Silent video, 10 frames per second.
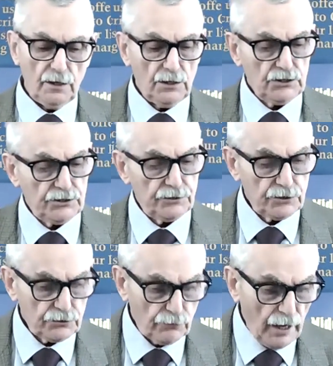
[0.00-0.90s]
He is
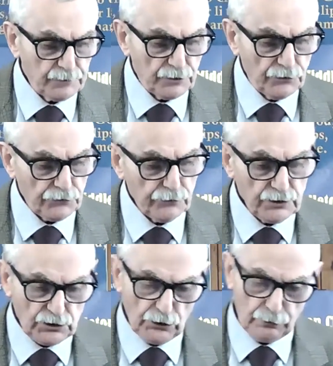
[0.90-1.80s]
described in
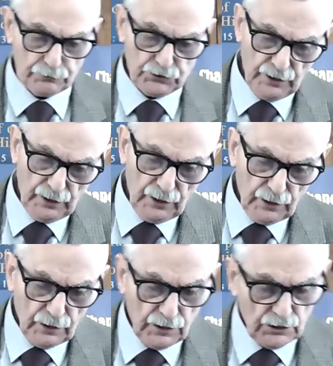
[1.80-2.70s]
three terms.
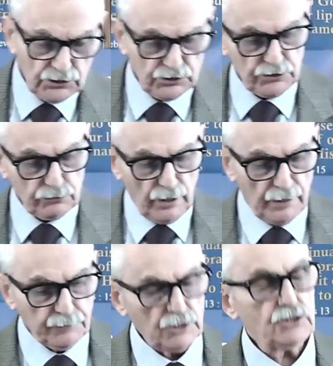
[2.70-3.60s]
He is
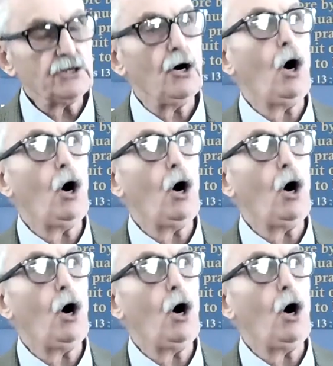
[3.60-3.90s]
described as the